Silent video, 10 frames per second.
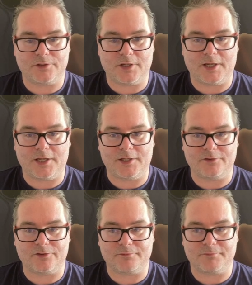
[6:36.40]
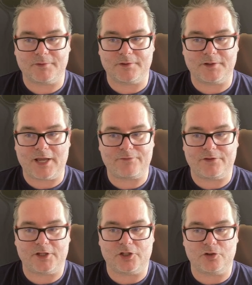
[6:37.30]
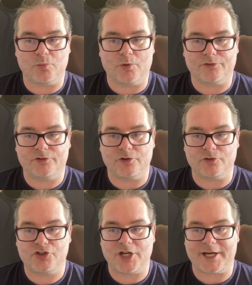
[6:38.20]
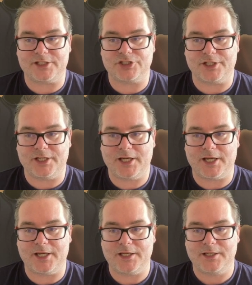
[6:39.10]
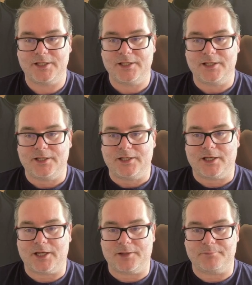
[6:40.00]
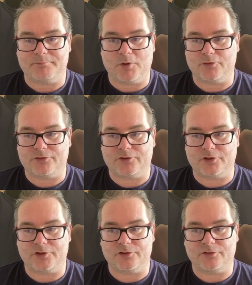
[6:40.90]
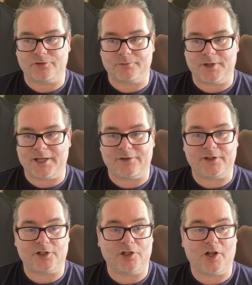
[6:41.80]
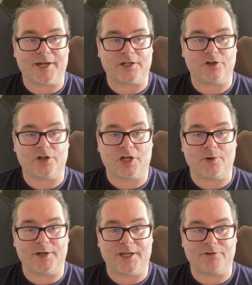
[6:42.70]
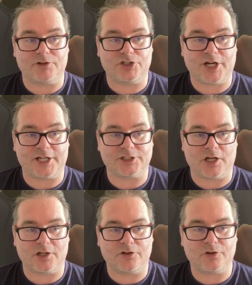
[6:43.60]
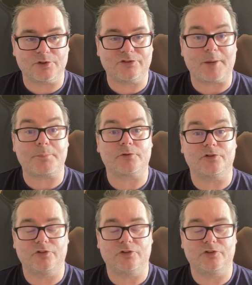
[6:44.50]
and everything that you want to change in here. Monsters, anything you like, you can go in here and change. I'm going to do a separate